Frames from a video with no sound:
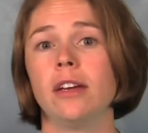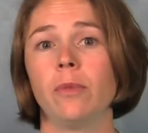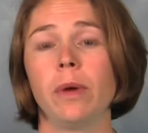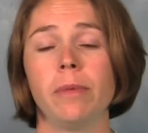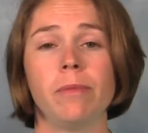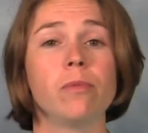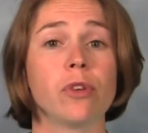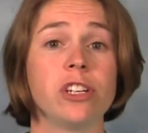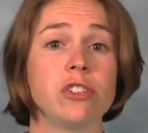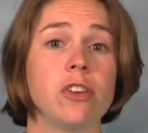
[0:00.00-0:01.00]
We
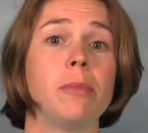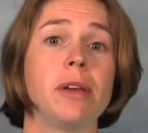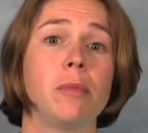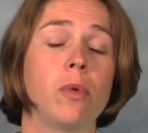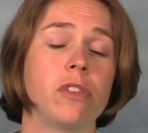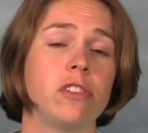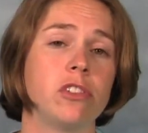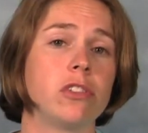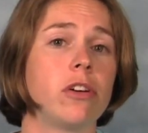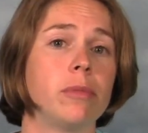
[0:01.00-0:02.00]
reach so many more than
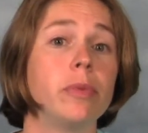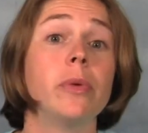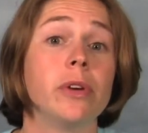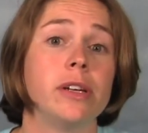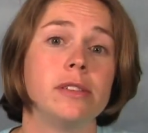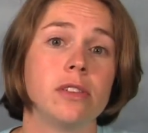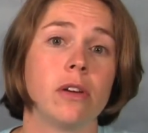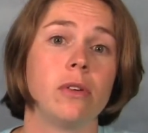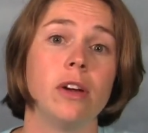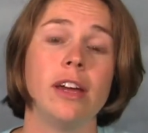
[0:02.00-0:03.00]
just our employees.
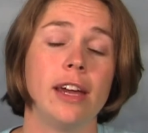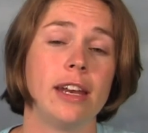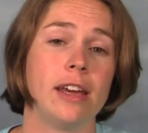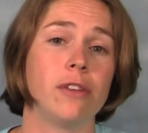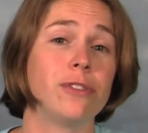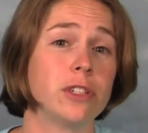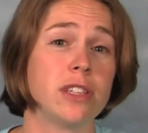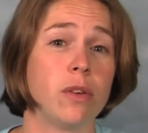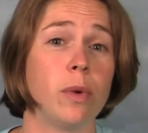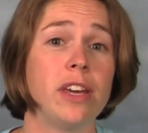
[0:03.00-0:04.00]
So any
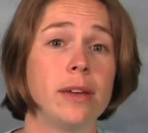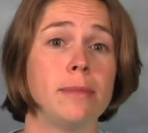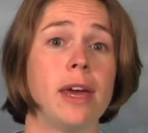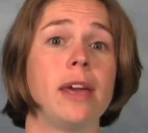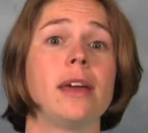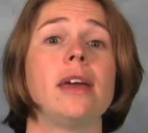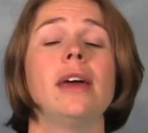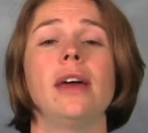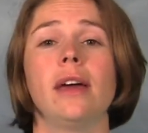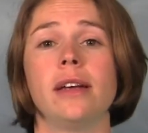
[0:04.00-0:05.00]
efforts that we can make,
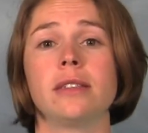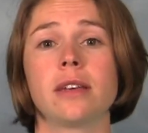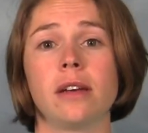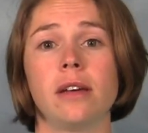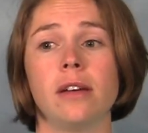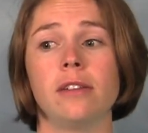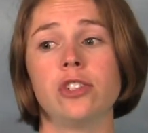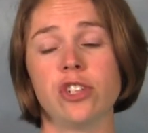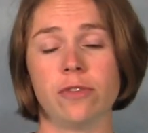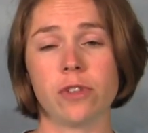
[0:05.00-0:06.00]
it's going to
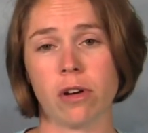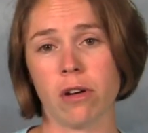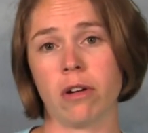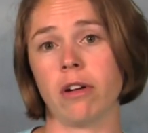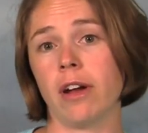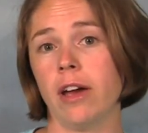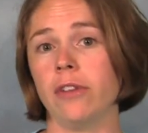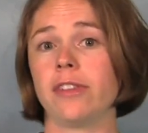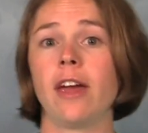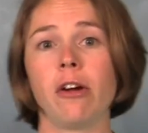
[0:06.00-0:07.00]
shift our
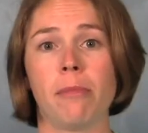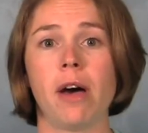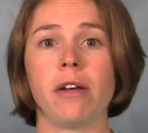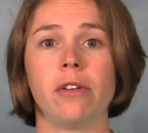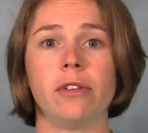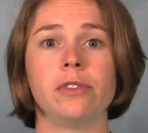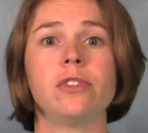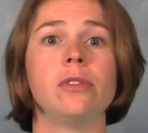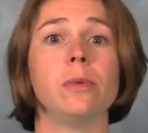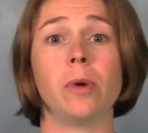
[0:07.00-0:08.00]
healthcare model
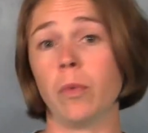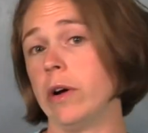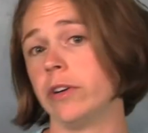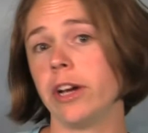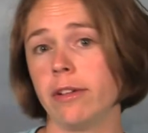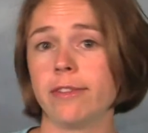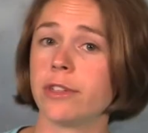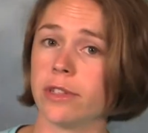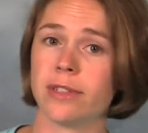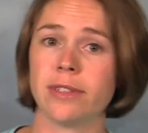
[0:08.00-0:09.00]
to a well care
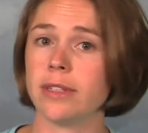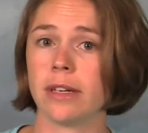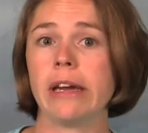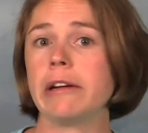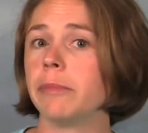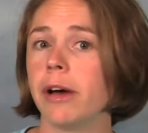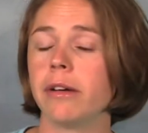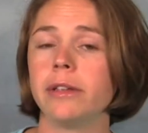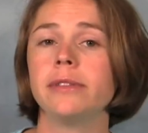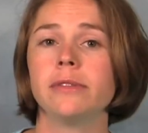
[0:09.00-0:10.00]
versus a sick care
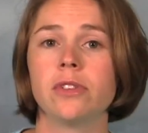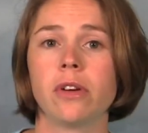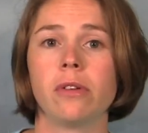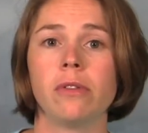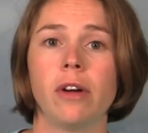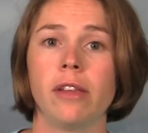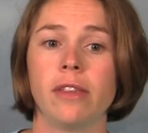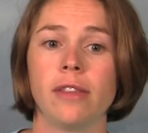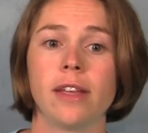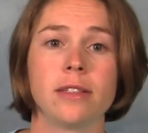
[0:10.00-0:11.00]
model. So I
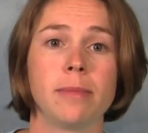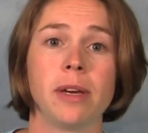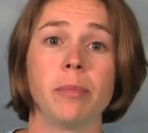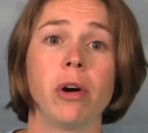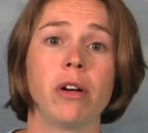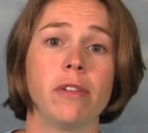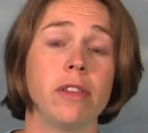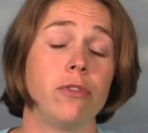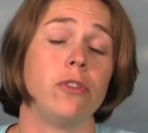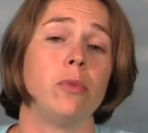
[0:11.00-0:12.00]
think that's a big part of
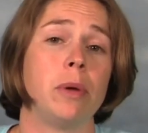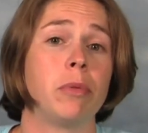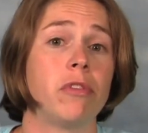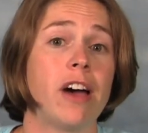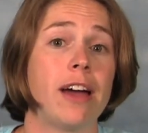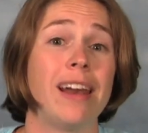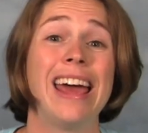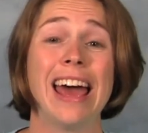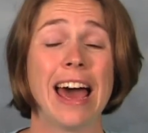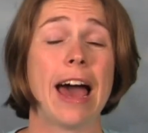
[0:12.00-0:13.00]
it. The food we provide,
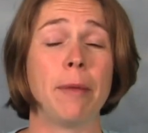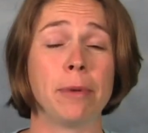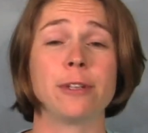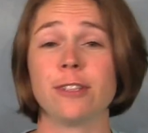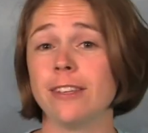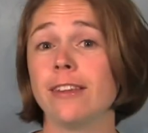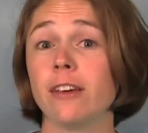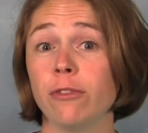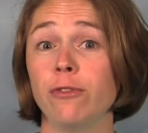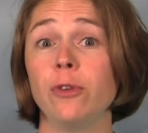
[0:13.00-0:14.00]
I personally
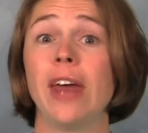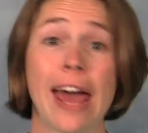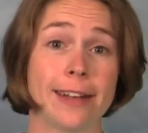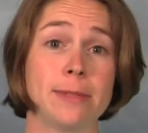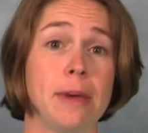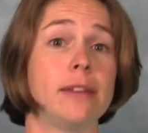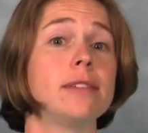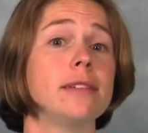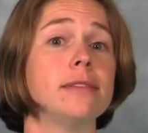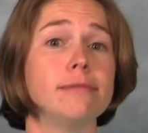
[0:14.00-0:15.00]
think of food as
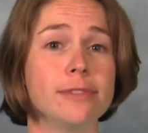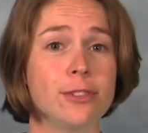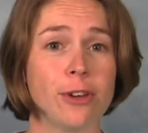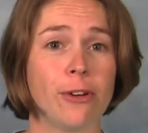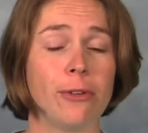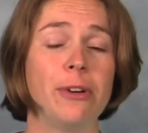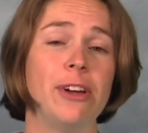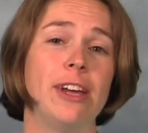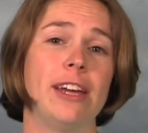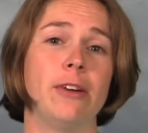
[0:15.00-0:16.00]
medicine. So
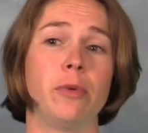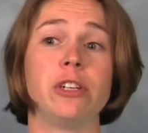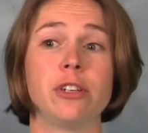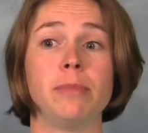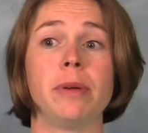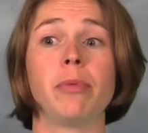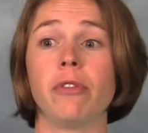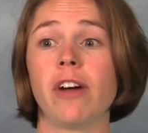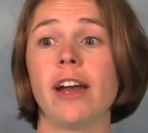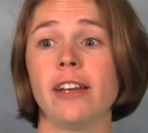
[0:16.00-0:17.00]
we should be
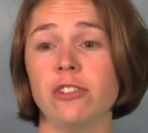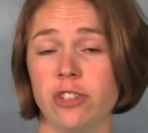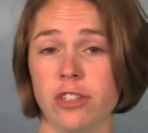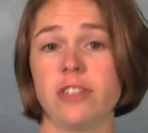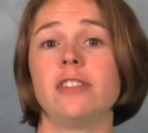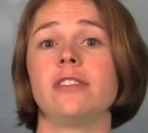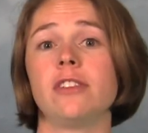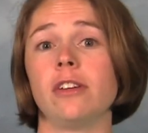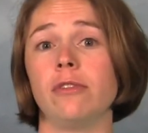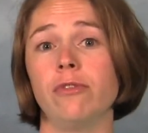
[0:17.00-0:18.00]
providing just as
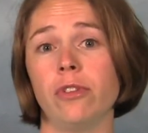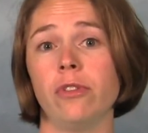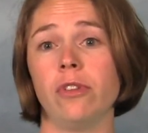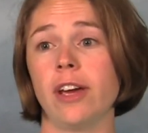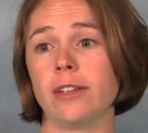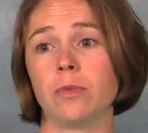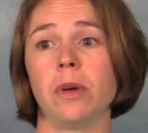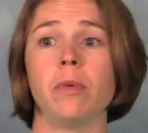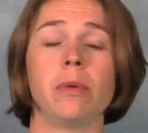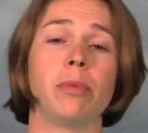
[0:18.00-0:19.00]
good food as
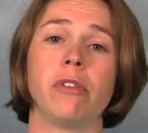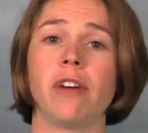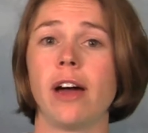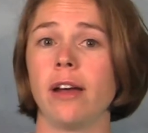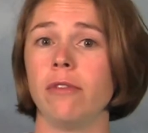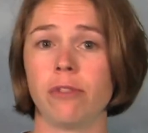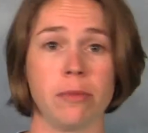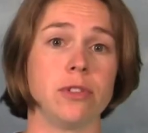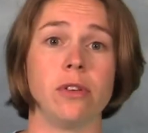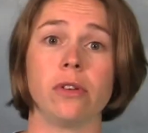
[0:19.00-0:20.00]
we would provide
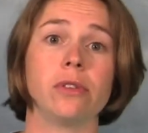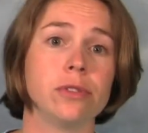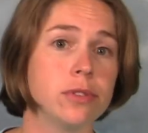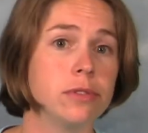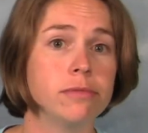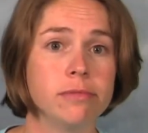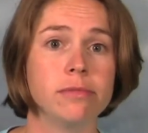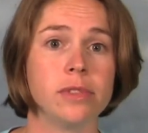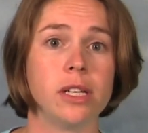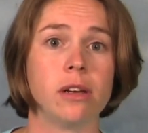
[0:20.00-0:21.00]
pharmaceuticals.
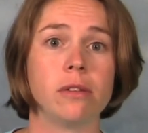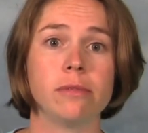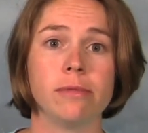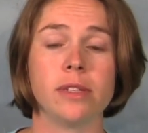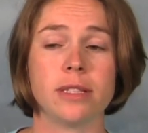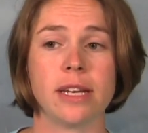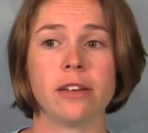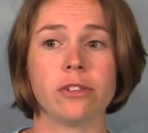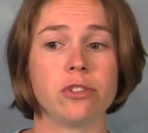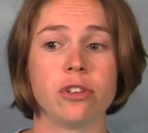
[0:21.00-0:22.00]
The
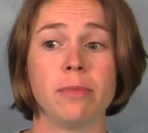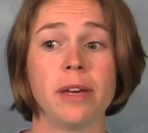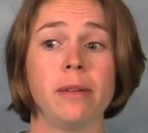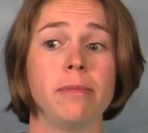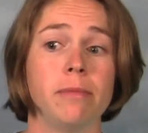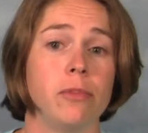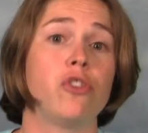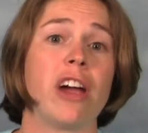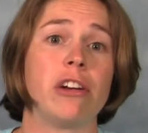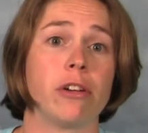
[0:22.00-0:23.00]
standard should be
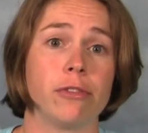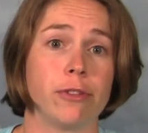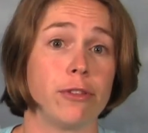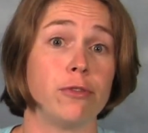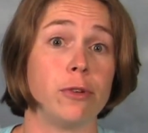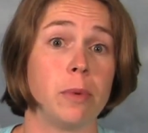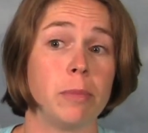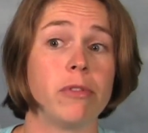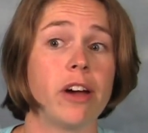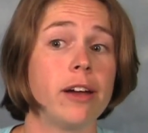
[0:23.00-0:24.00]
greater for the food we
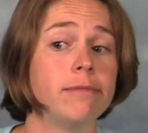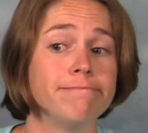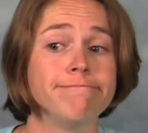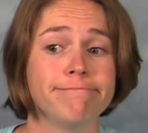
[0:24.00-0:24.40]
provide.